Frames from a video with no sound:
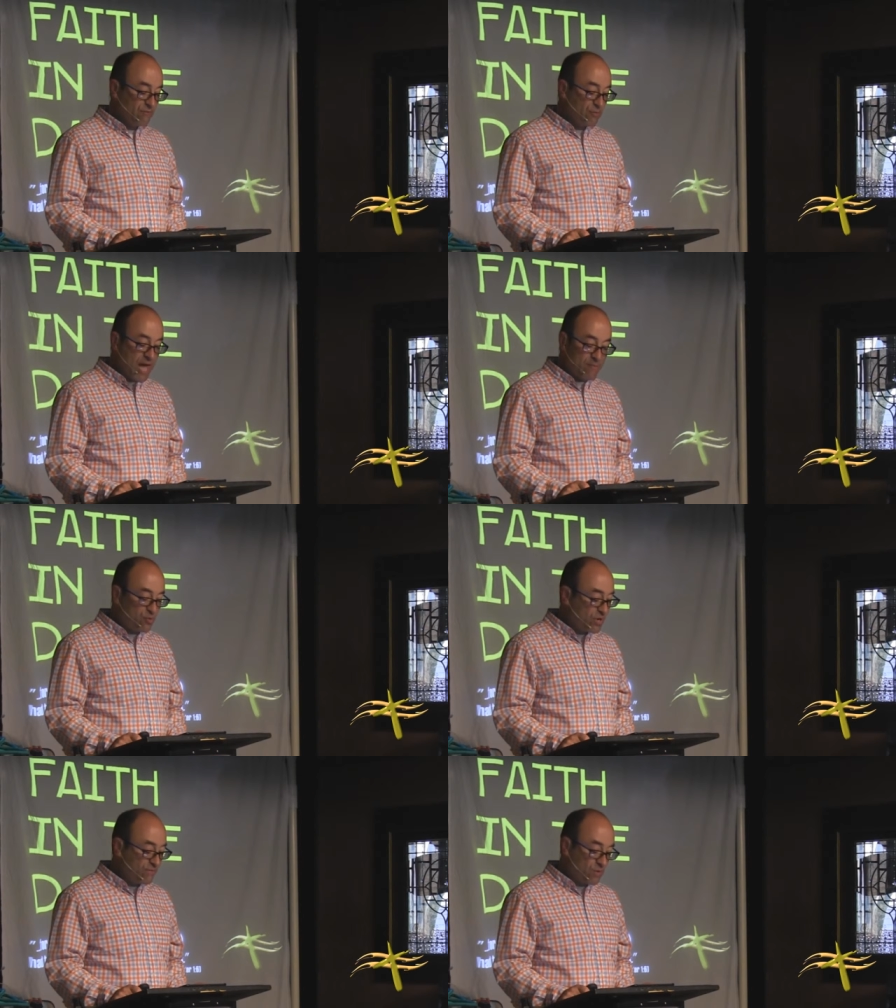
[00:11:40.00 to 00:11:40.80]
From
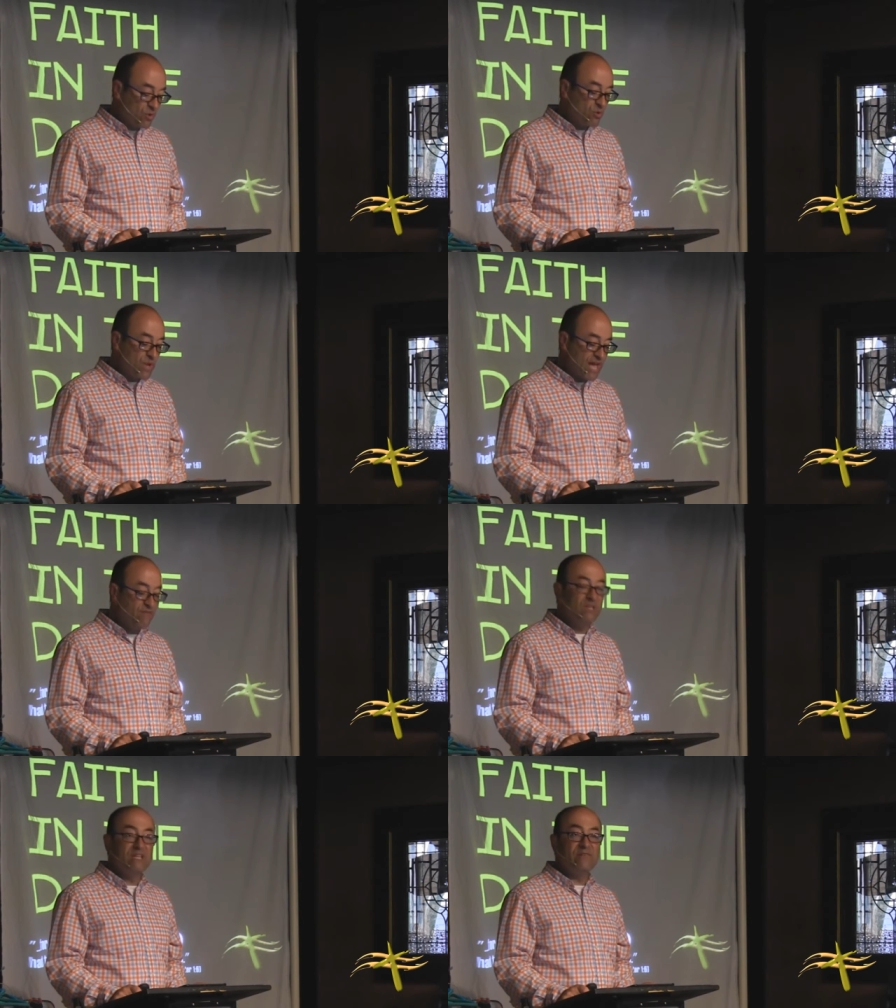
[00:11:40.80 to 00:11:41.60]
that point forward, we
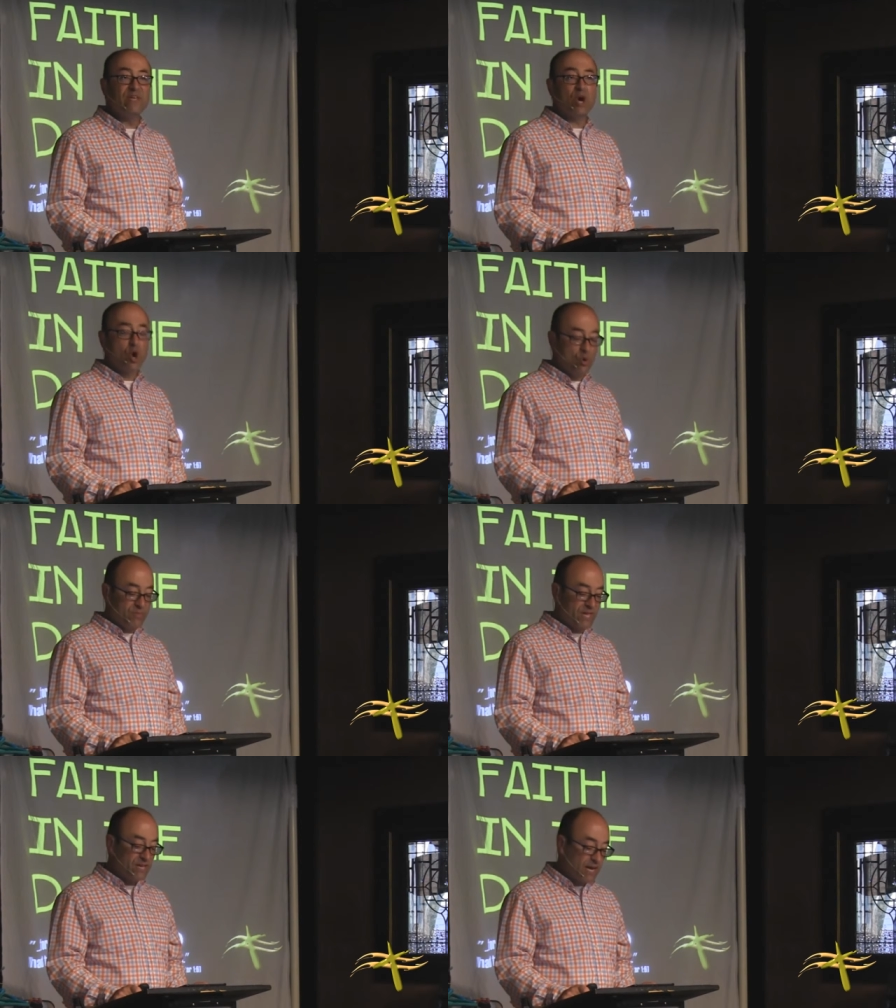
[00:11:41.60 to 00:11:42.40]
have a living
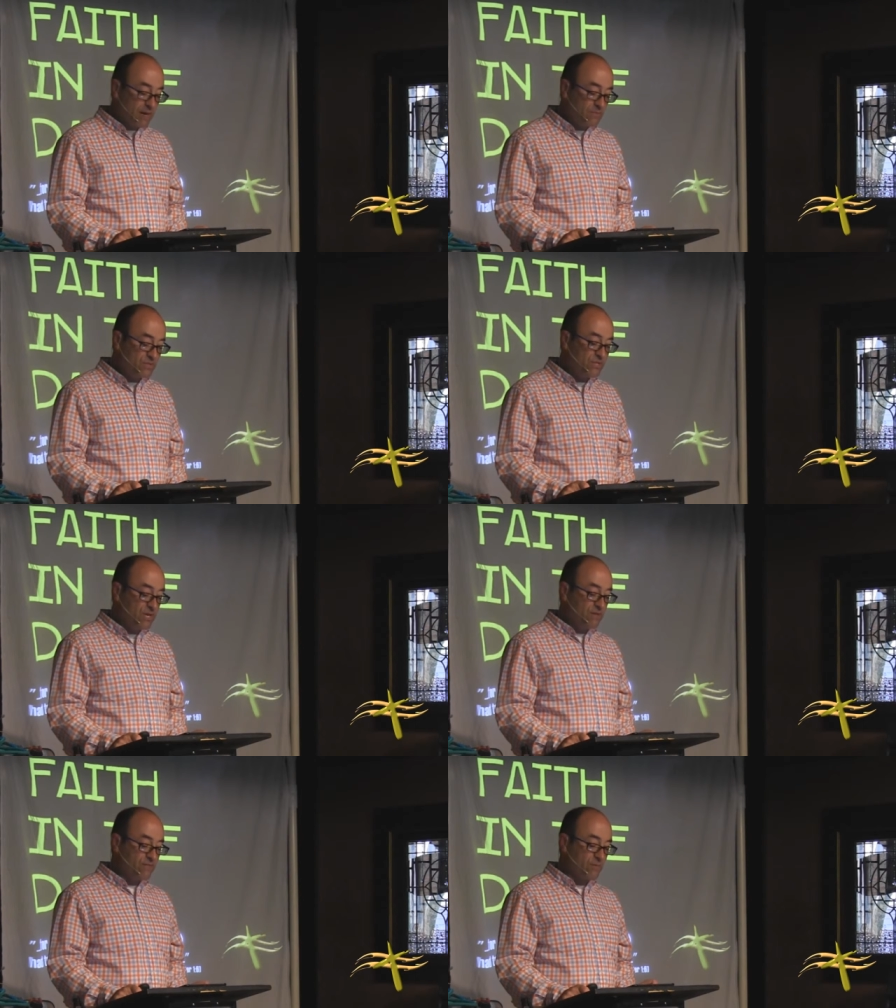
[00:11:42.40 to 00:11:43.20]
hope that
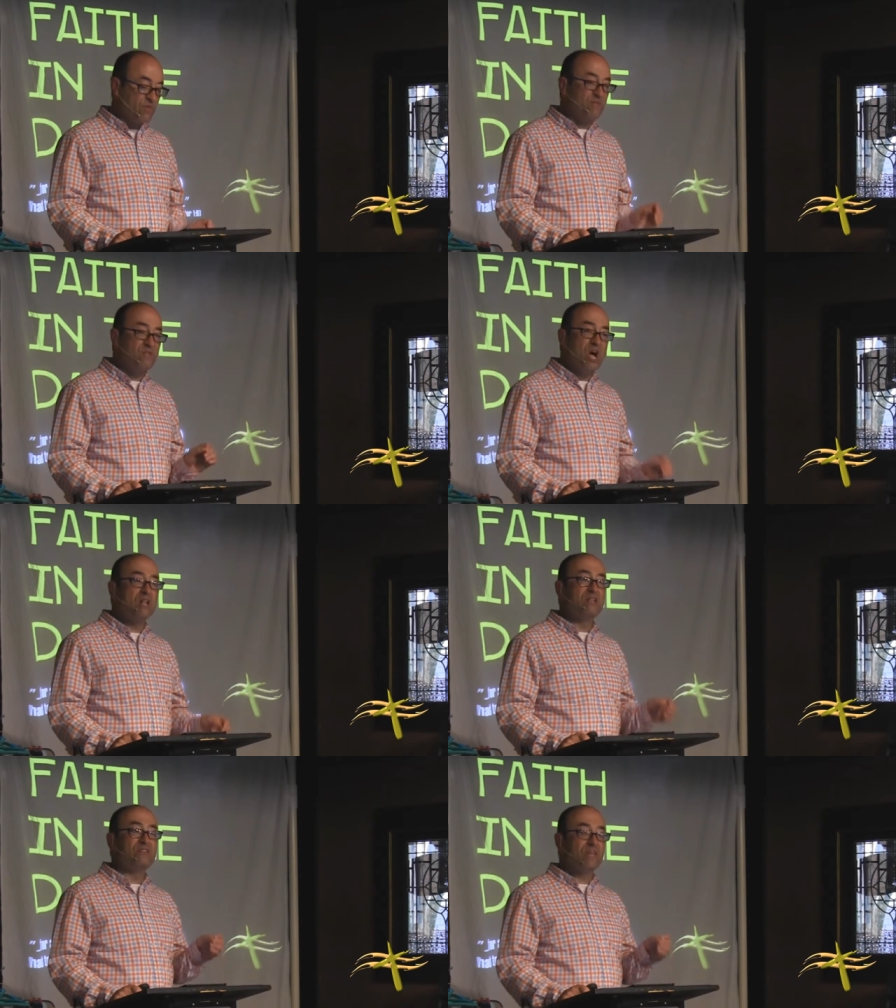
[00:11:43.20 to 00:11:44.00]
comes from the
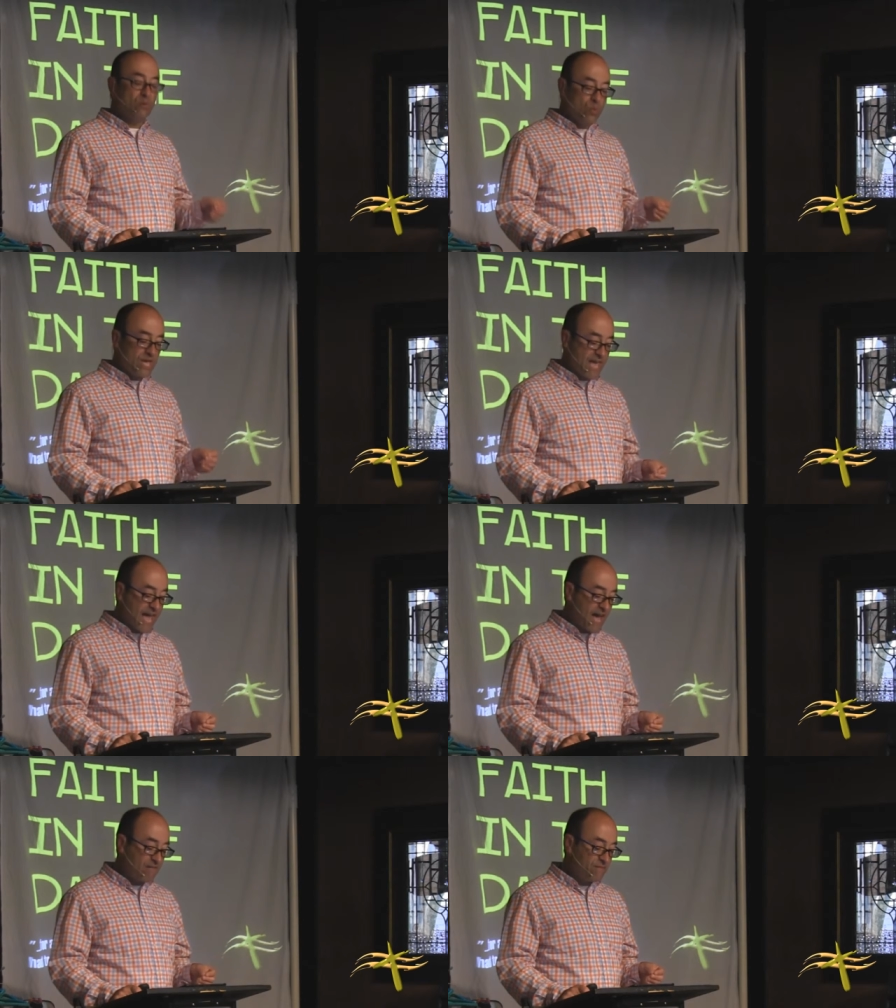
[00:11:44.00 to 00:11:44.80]
knowledge that we
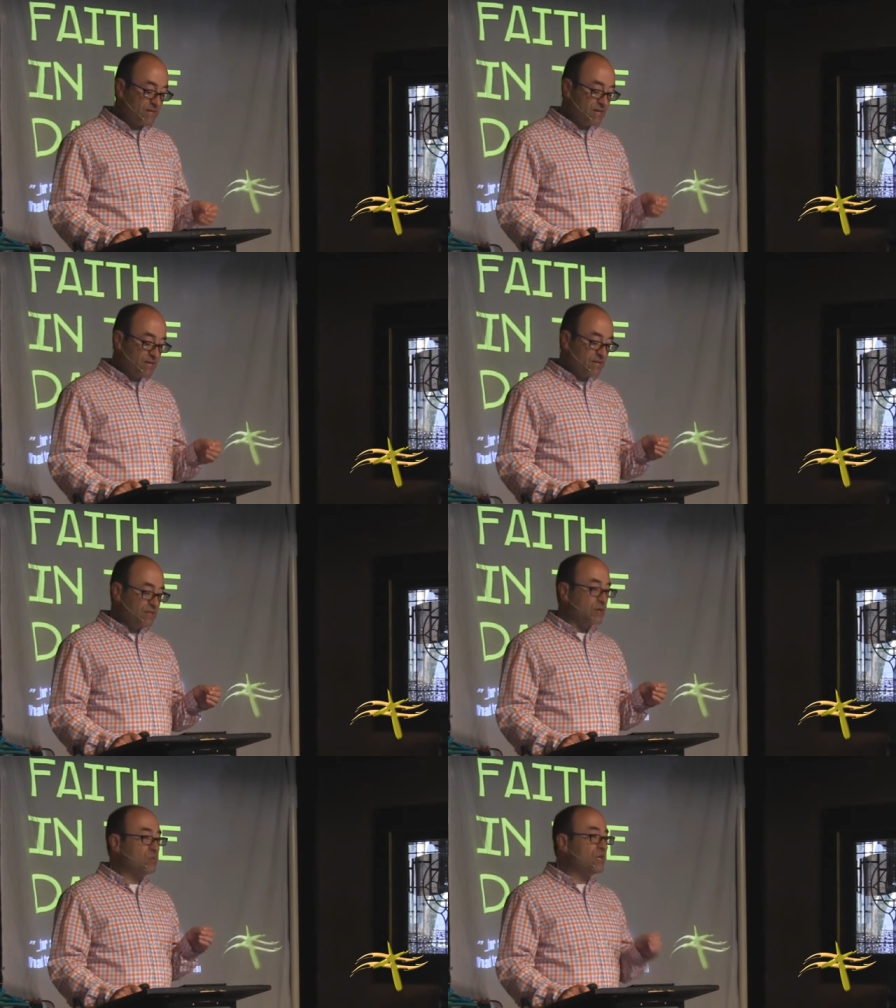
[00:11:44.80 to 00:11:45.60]
have,
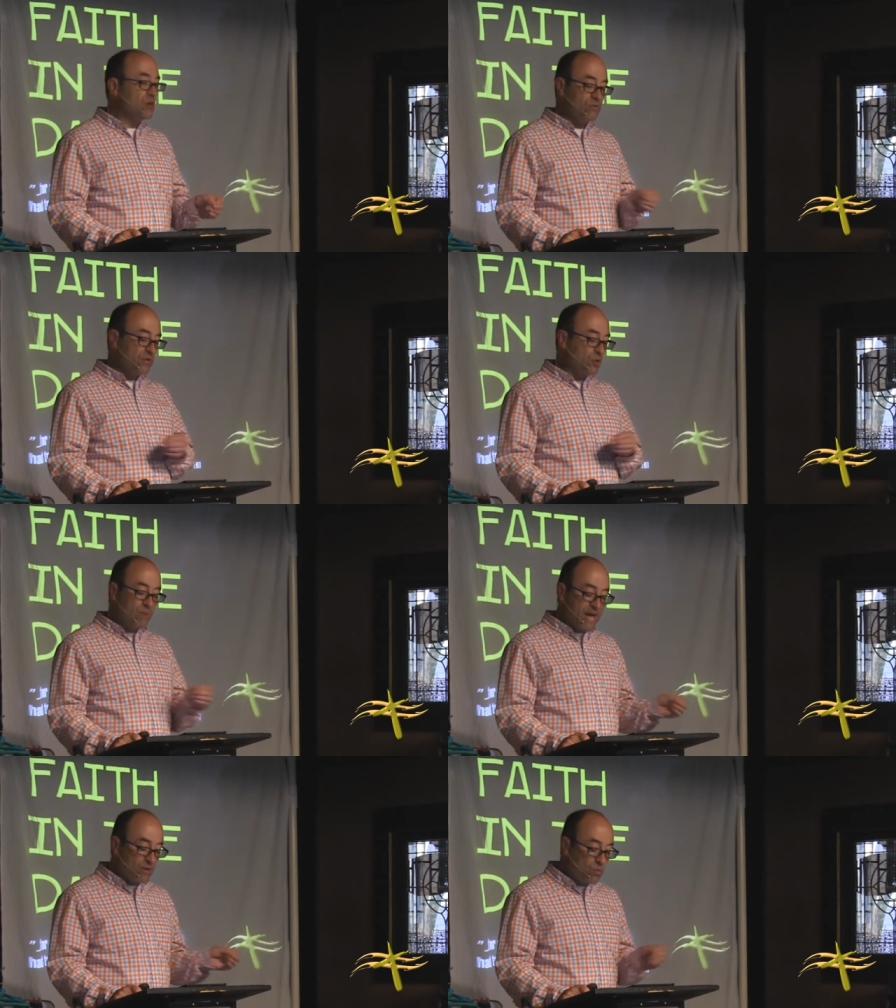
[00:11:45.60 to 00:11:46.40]
that we know that no
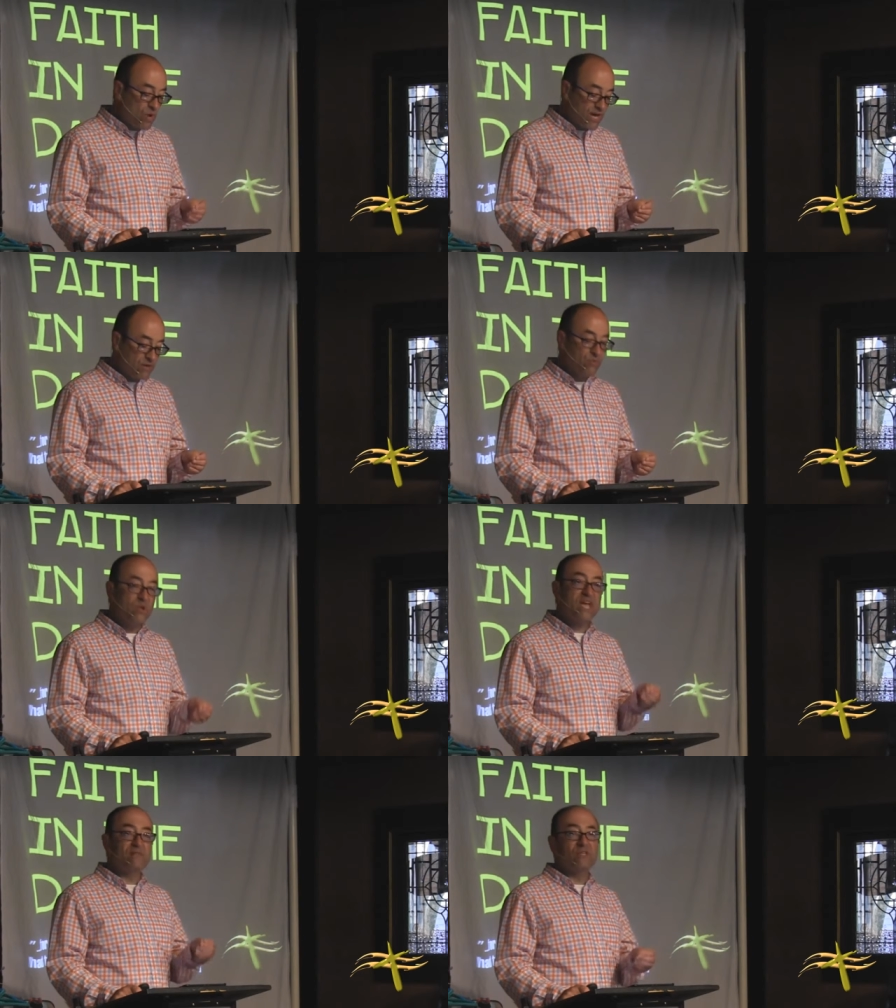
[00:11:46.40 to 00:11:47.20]
matter what,
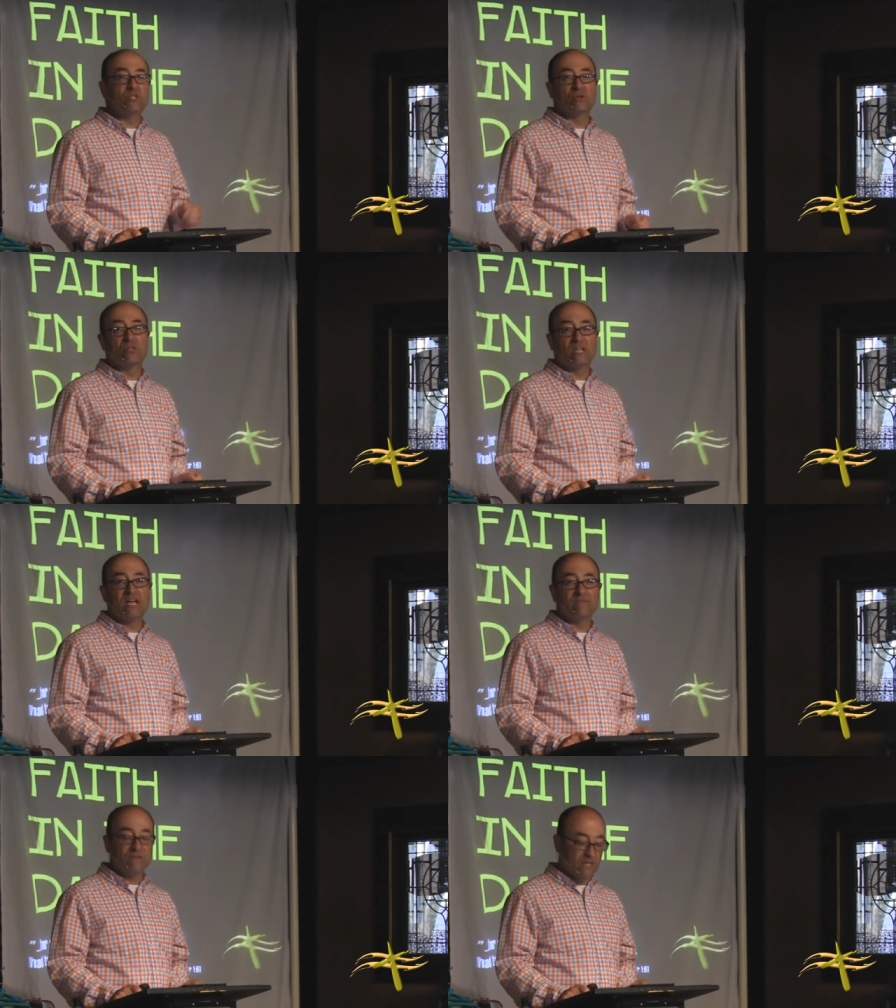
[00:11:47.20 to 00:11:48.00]
we have eternal
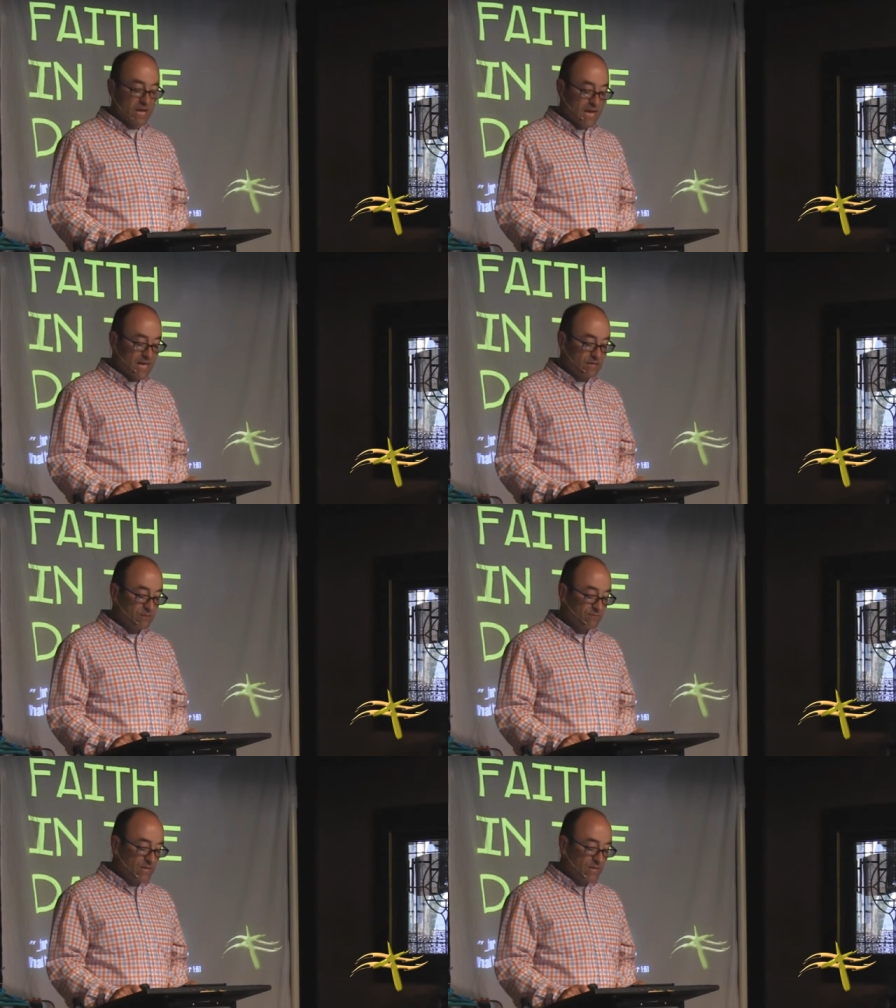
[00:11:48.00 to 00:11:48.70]
life in God.